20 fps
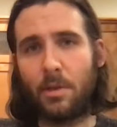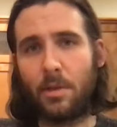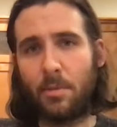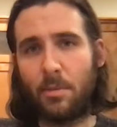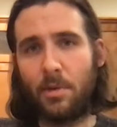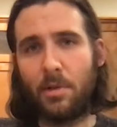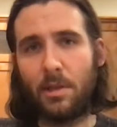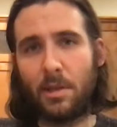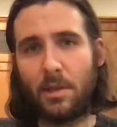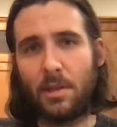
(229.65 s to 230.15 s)
The
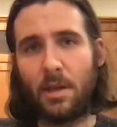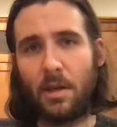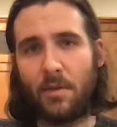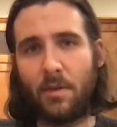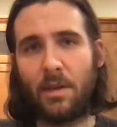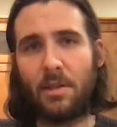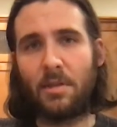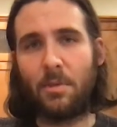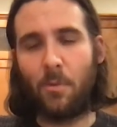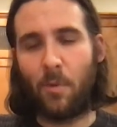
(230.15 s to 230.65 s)
booze itself
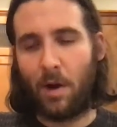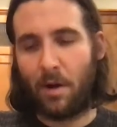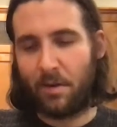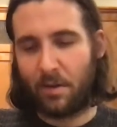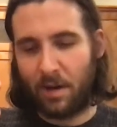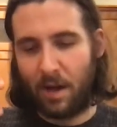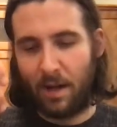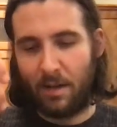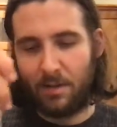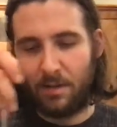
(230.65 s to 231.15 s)
has some water
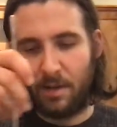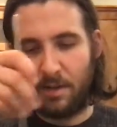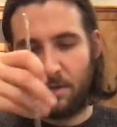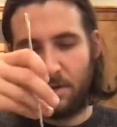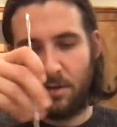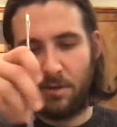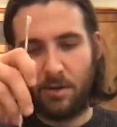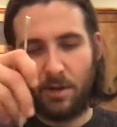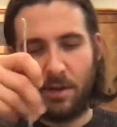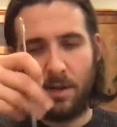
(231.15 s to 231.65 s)
content
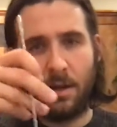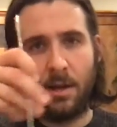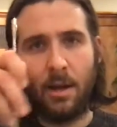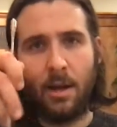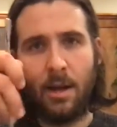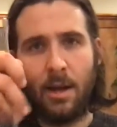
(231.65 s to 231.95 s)
to it,